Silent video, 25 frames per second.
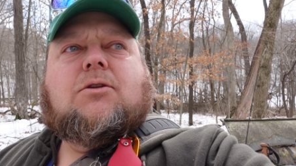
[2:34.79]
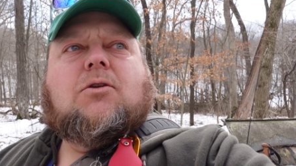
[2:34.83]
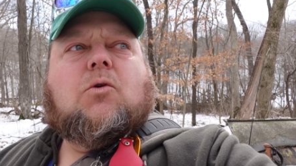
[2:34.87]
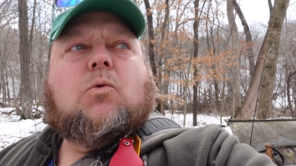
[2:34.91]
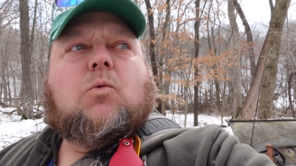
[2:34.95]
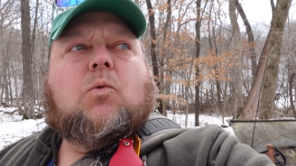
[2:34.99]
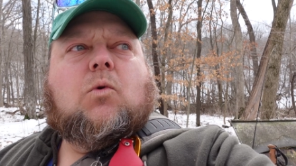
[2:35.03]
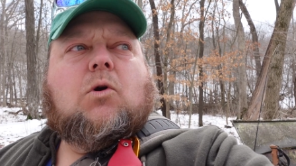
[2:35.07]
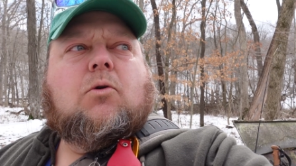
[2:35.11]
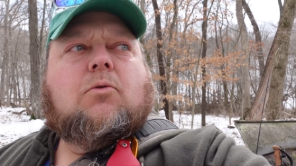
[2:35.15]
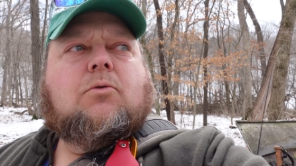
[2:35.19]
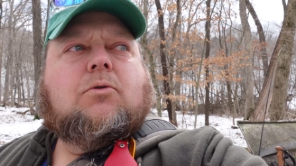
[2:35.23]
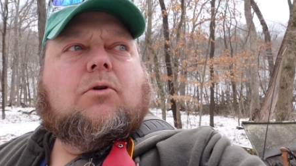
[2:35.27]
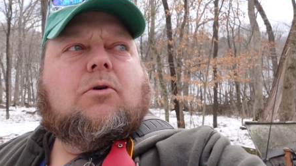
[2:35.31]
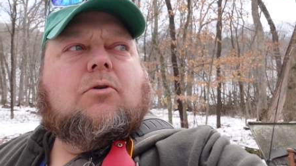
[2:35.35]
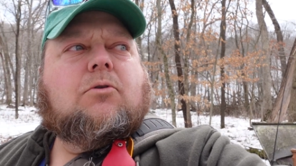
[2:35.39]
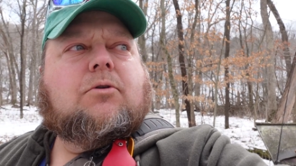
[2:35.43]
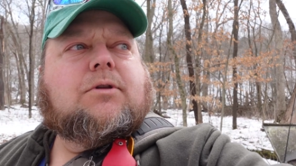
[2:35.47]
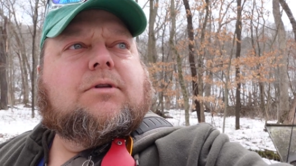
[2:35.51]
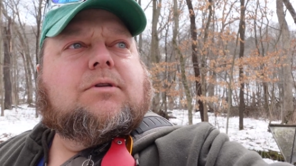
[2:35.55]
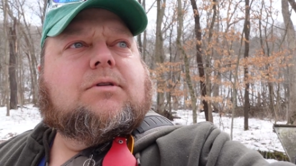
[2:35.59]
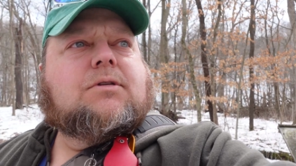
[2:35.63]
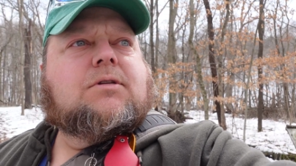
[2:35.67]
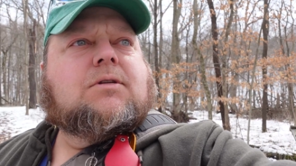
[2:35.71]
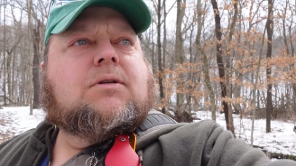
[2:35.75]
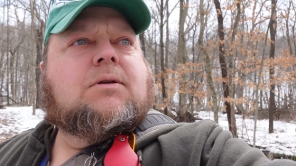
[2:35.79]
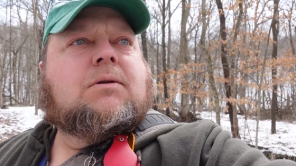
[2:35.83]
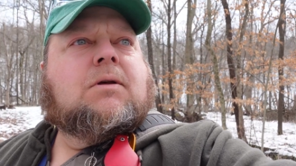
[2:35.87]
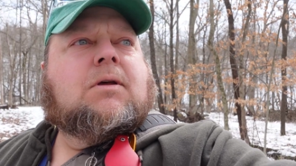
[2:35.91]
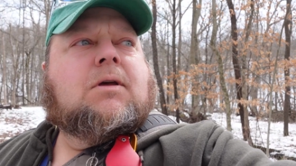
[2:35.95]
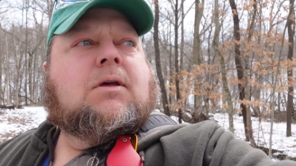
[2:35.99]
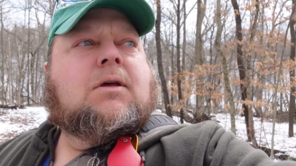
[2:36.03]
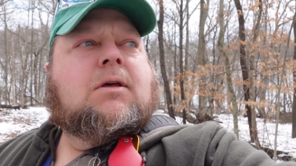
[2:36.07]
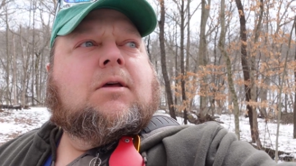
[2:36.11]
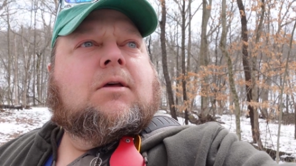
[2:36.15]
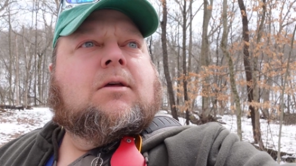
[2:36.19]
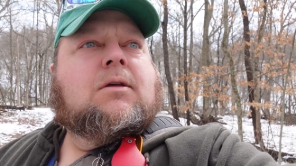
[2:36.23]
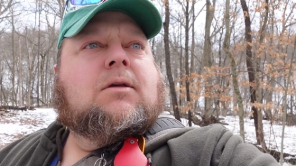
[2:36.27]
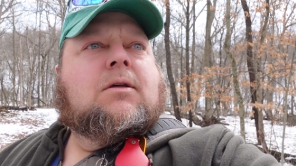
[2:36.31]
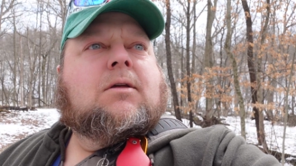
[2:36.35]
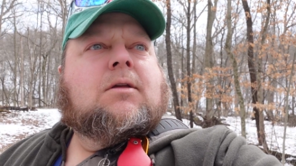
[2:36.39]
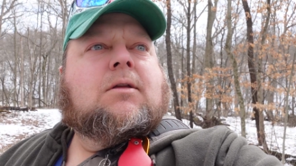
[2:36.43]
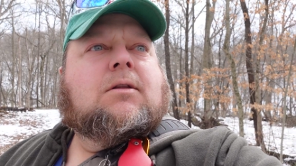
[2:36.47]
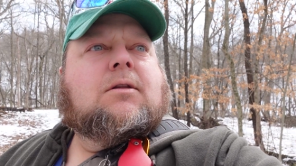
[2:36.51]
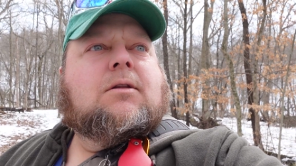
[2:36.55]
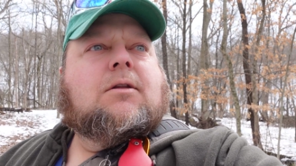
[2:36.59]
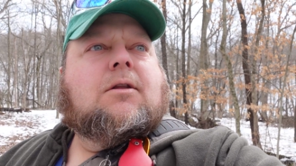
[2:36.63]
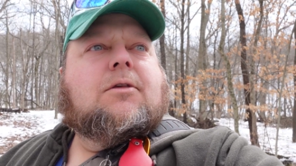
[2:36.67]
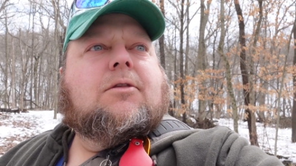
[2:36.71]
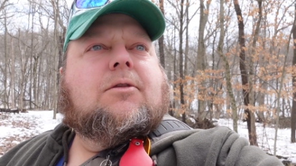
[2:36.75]
No road noise,
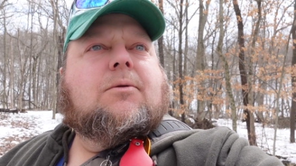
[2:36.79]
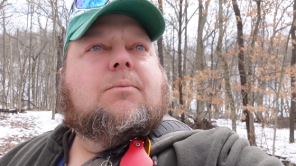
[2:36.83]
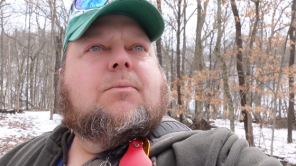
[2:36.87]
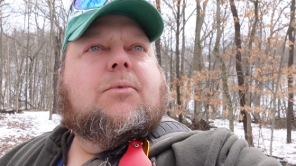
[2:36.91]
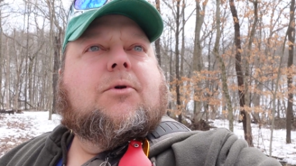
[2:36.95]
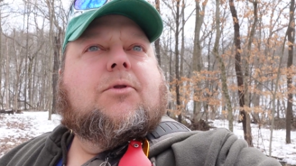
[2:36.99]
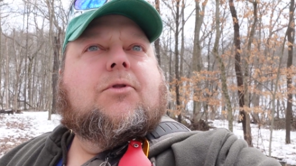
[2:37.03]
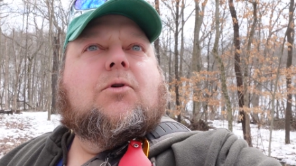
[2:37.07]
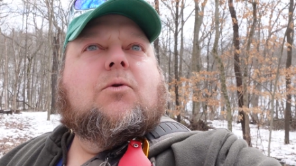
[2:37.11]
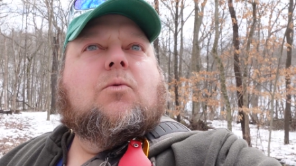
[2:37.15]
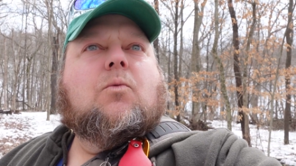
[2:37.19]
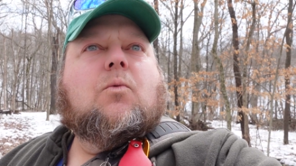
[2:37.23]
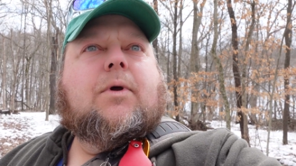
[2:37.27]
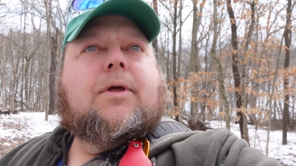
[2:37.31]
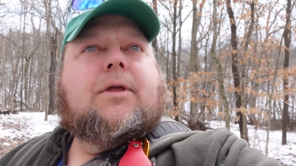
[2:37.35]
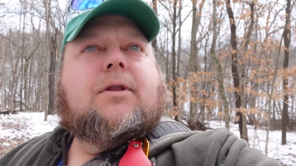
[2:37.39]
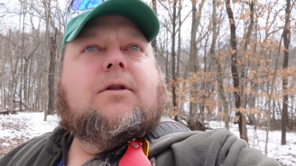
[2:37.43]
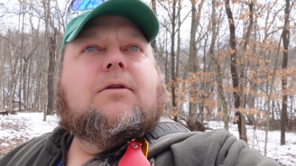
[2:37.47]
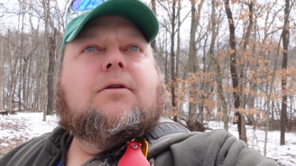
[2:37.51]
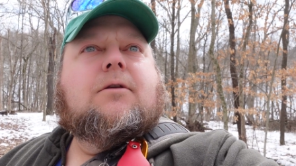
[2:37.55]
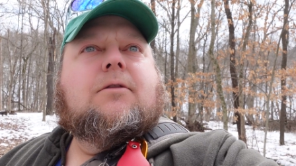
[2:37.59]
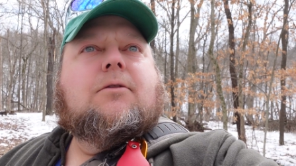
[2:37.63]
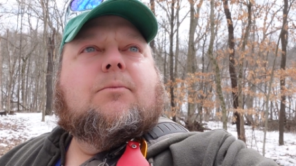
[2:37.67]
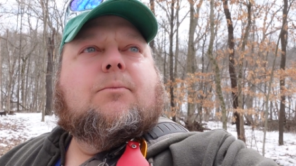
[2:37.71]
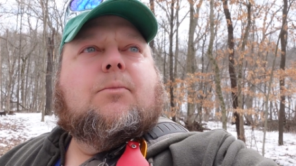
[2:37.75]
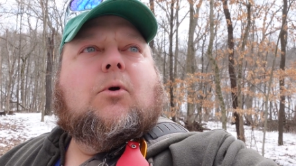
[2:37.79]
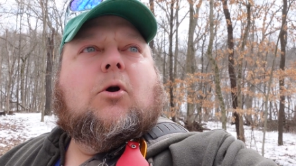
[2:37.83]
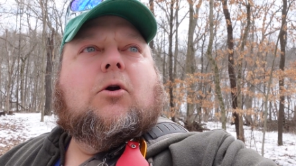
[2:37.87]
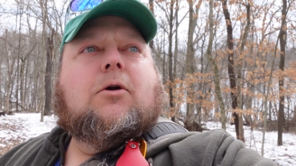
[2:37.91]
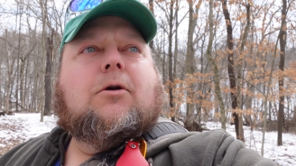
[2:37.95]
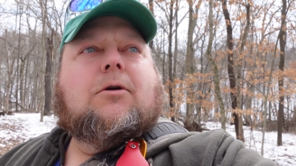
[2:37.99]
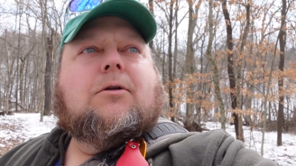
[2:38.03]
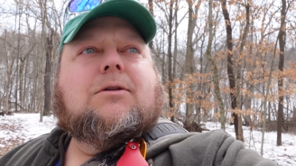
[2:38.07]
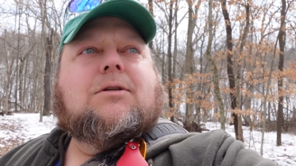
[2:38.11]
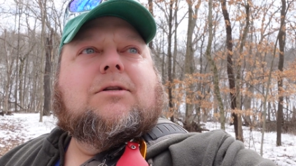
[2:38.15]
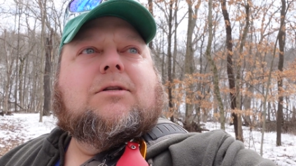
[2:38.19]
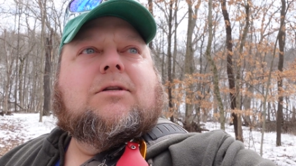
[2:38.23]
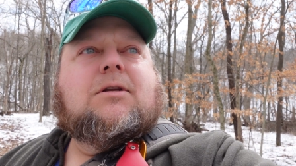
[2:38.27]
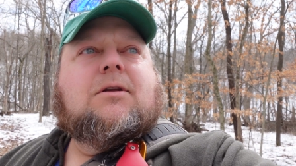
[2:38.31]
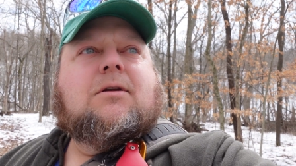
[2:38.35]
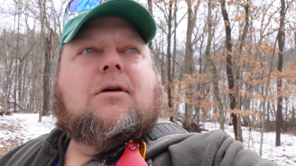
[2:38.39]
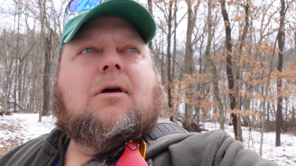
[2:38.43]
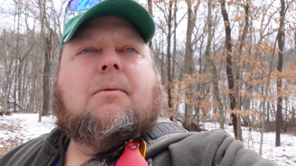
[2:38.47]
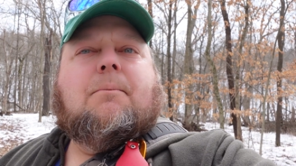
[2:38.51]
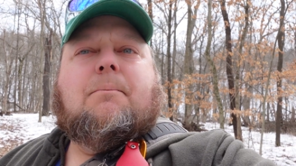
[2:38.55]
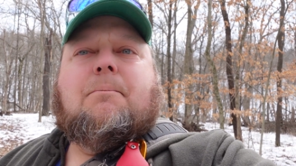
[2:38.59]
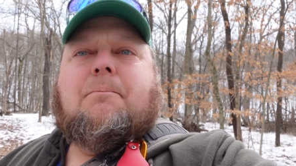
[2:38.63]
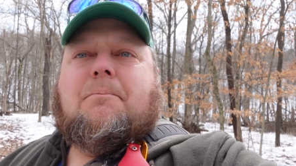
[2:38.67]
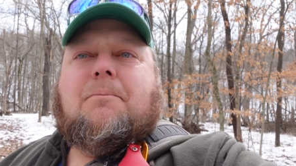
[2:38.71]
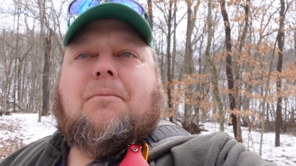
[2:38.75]
nothing but the wind and the birds.
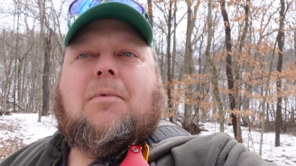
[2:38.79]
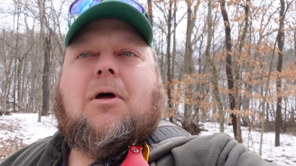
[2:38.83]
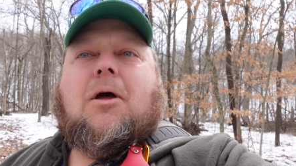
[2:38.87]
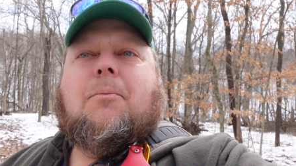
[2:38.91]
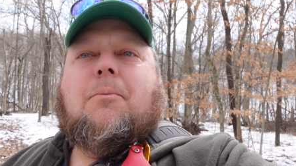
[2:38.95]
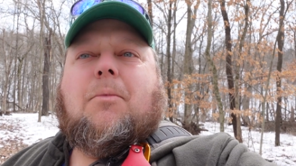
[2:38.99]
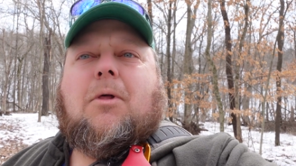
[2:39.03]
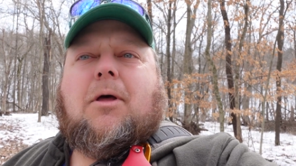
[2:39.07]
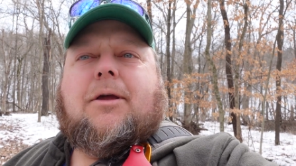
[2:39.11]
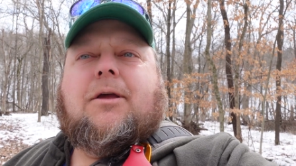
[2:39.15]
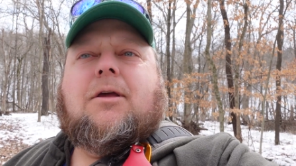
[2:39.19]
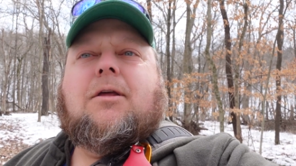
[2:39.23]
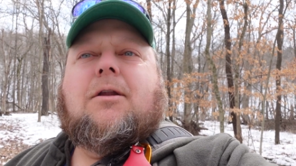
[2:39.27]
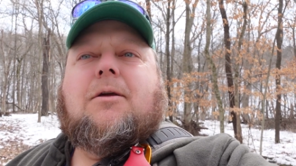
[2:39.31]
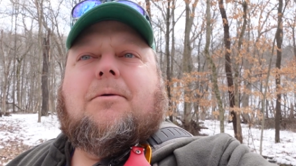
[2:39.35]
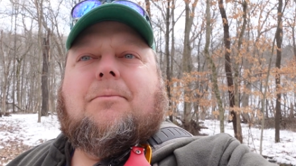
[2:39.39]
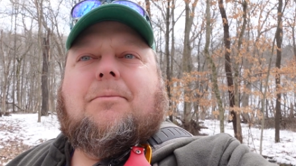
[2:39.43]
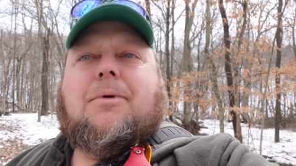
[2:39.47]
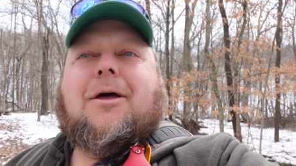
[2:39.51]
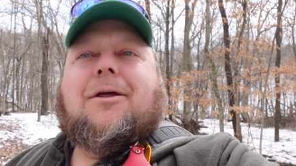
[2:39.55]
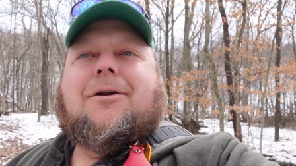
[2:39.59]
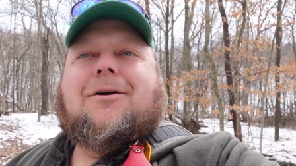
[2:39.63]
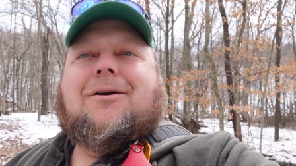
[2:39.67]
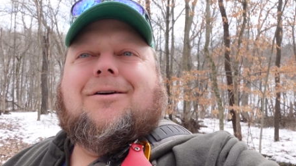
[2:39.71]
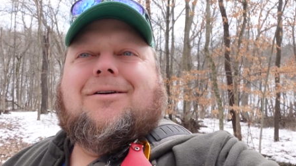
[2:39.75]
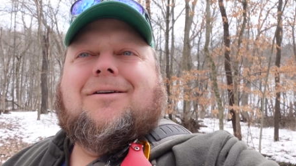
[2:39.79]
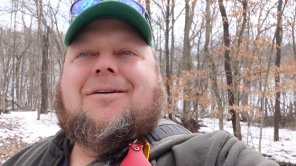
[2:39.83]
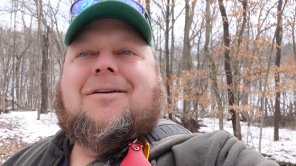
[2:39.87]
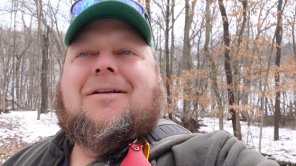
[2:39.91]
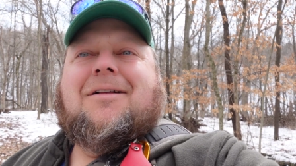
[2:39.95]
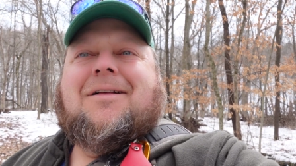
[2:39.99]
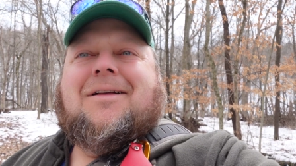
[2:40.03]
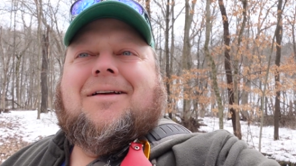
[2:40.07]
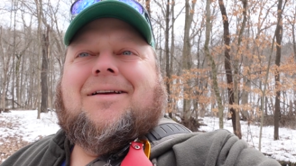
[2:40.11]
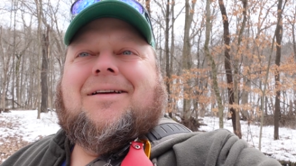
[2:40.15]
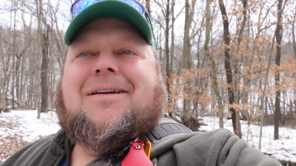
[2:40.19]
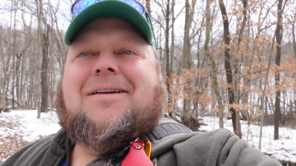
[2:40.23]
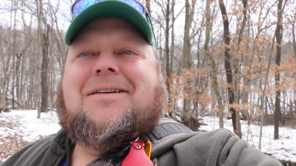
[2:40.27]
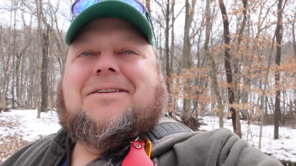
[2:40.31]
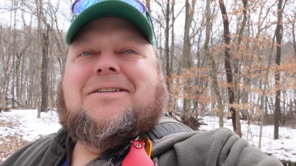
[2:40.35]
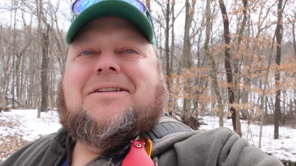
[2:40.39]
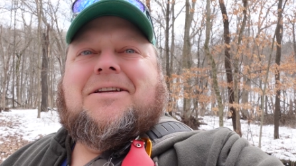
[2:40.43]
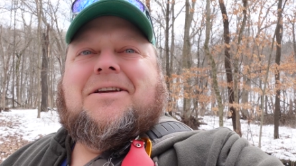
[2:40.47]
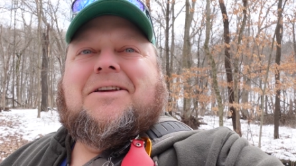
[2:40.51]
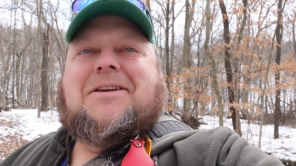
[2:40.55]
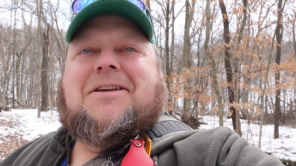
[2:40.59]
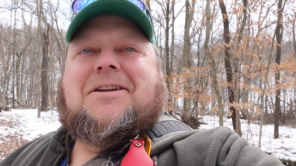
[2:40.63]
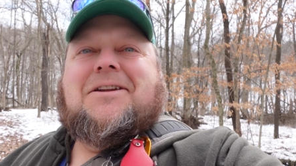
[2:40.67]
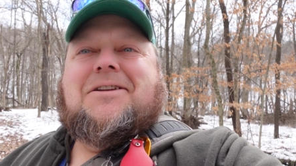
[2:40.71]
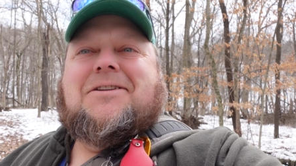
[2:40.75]
I'm liking it better as
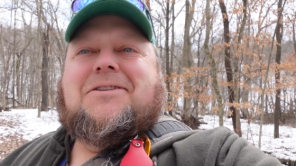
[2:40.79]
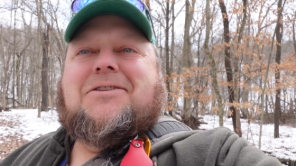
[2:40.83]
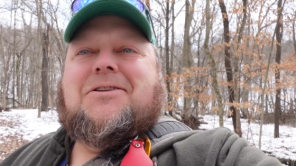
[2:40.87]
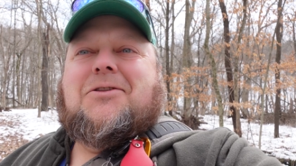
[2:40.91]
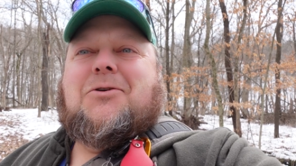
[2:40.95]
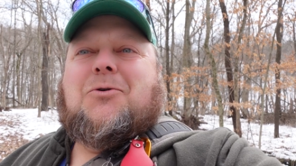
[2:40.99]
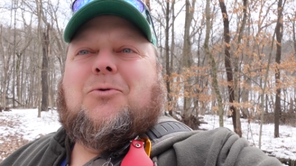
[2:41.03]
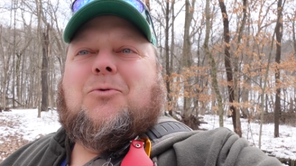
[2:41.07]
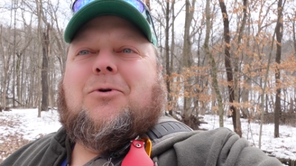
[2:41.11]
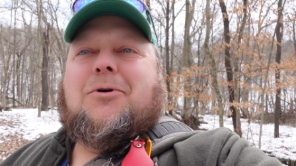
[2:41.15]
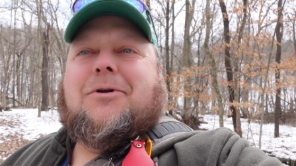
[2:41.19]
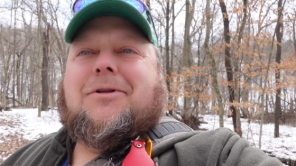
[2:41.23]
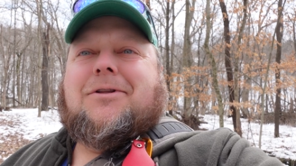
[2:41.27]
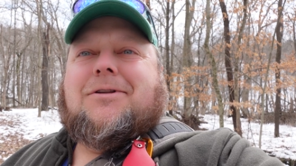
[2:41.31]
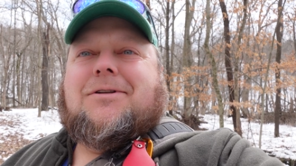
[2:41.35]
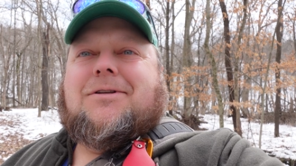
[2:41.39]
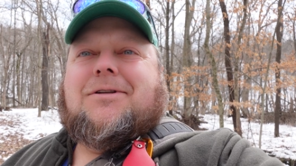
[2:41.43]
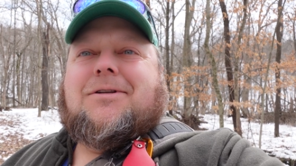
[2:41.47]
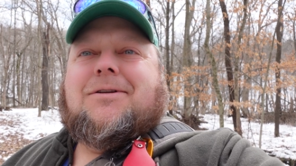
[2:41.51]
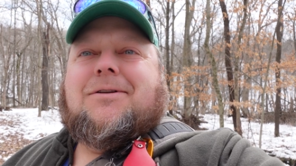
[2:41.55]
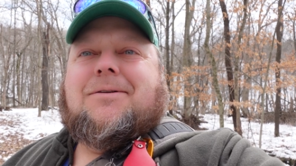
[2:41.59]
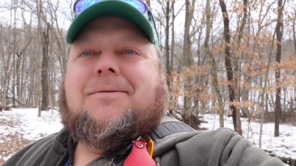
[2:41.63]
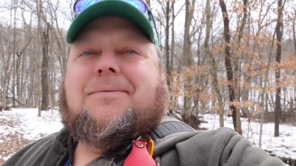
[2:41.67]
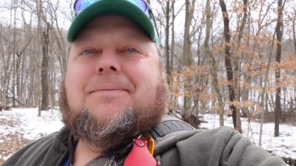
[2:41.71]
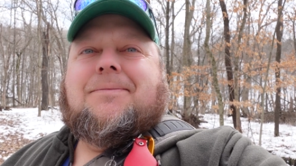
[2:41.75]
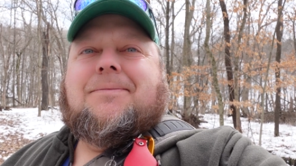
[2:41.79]
I get into the woods.